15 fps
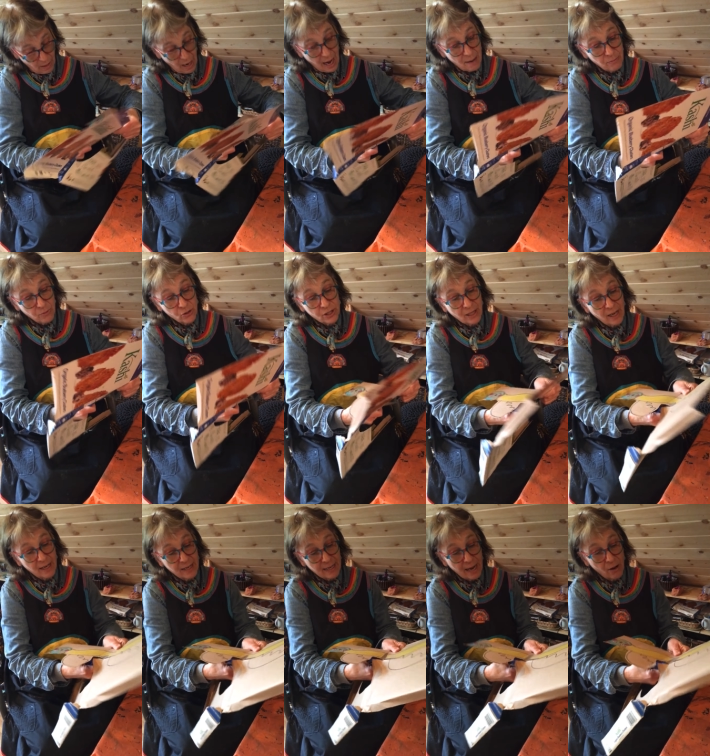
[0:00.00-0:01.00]
I'm just
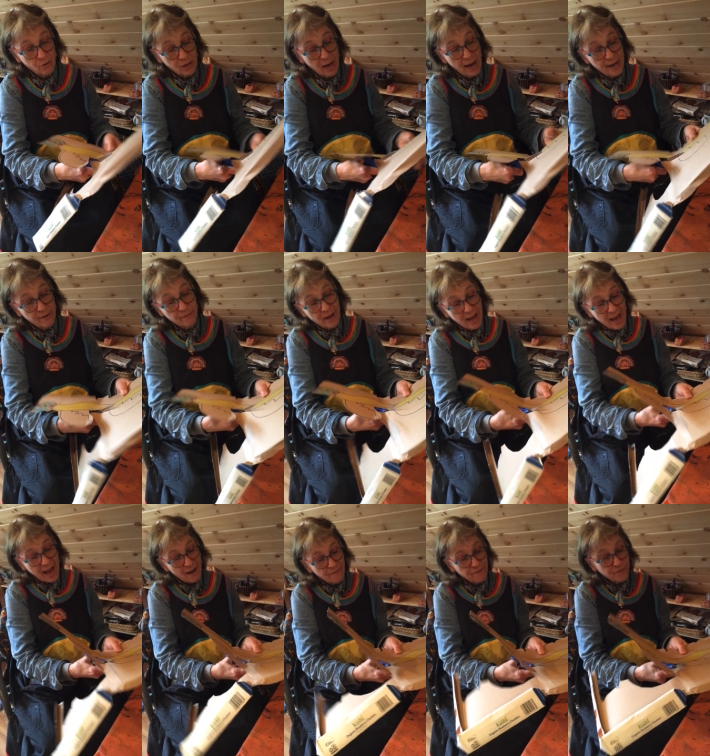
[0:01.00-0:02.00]
cutting out kind of,
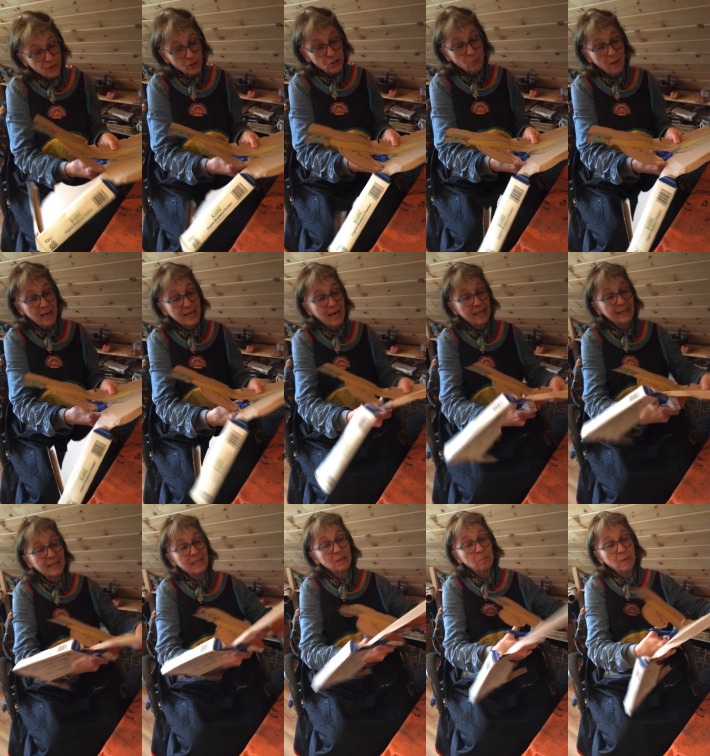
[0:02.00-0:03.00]
at first when I cut
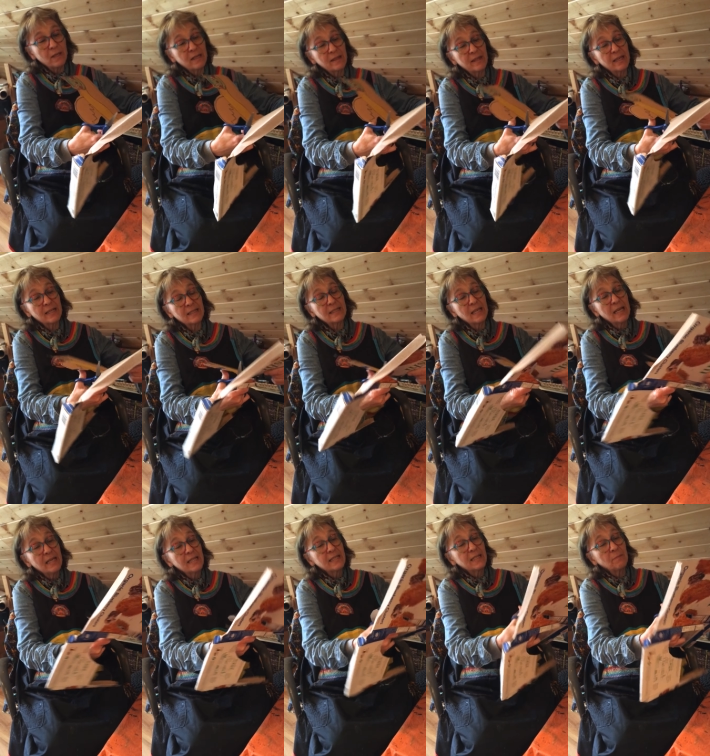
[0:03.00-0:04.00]
these big things,
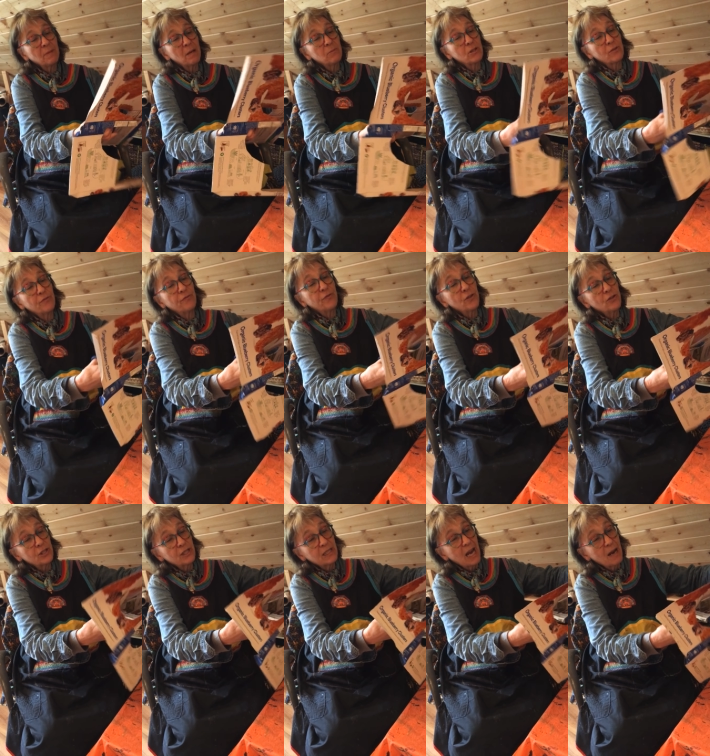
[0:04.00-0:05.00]
sometimes the
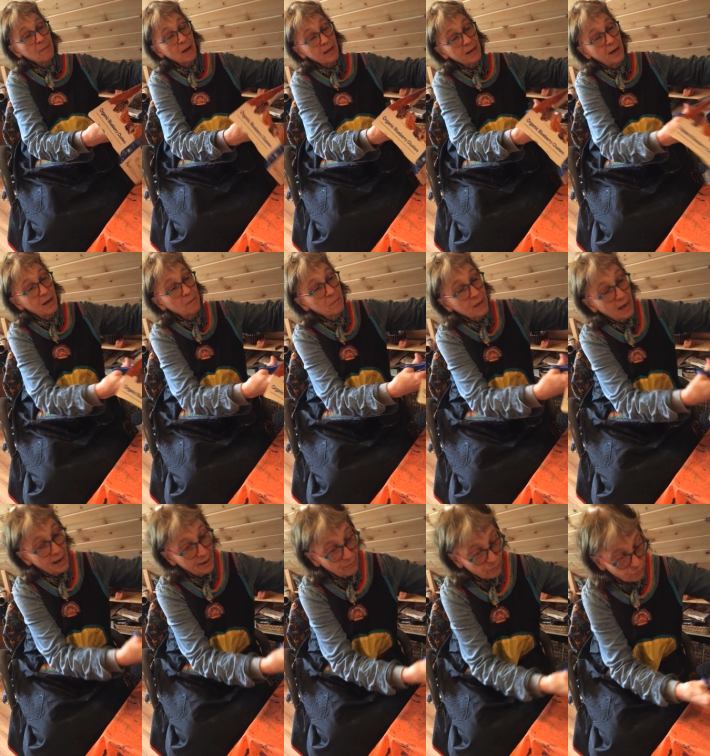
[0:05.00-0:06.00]
first time I cut them
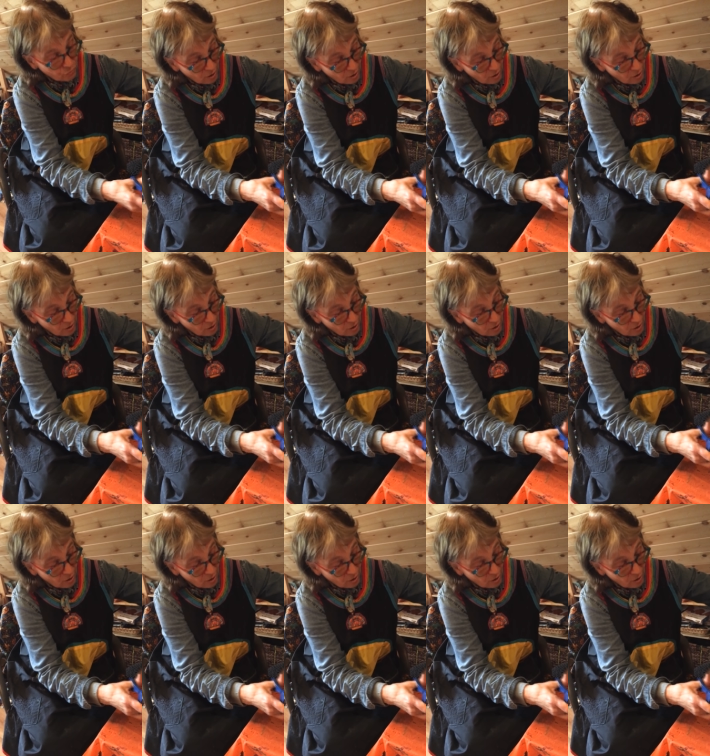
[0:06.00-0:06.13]
kind of